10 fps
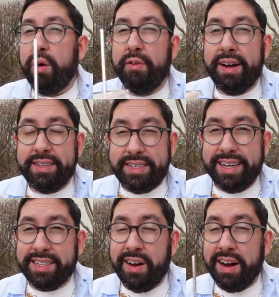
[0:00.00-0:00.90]
over on
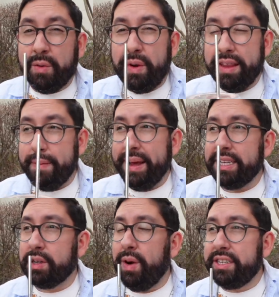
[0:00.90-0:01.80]
TikTok, one of the
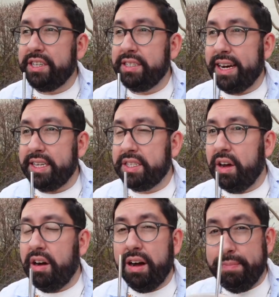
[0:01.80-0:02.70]
biggest questions that I
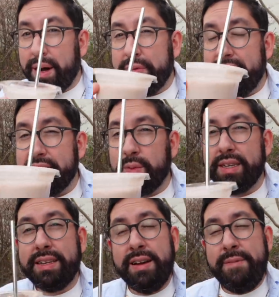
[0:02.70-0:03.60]
saw about this
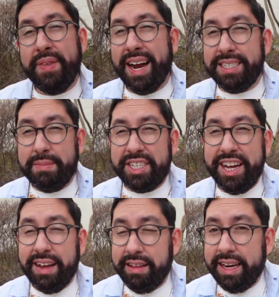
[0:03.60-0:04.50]
was, how does the
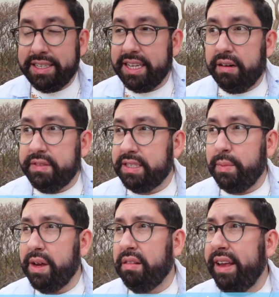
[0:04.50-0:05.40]
machine clean itself? Does
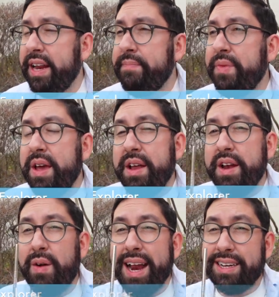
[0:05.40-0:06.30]
someone clean it?
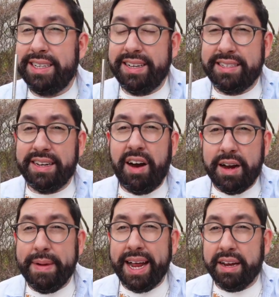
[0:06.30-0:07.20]
No, it actually does it
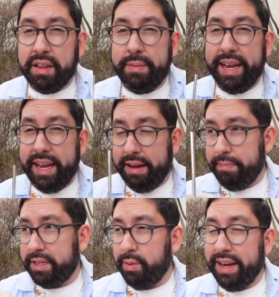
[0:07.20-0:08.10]
automatically
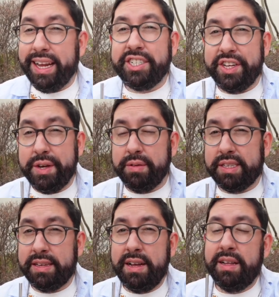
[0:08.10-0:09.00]
between each
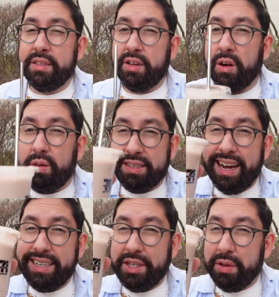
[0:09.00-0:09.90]
use. So, because I
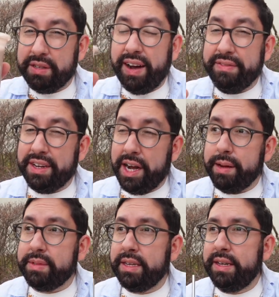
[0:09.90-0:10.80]
had to do this 5
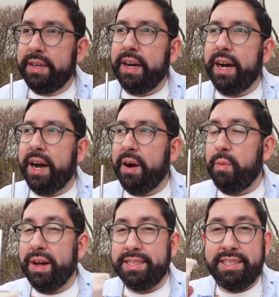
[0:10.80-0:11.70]
times,
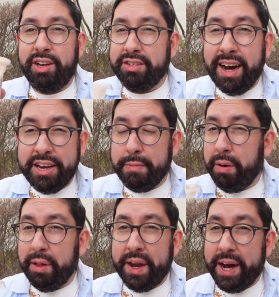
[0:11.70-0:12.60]
once you're done, you pull it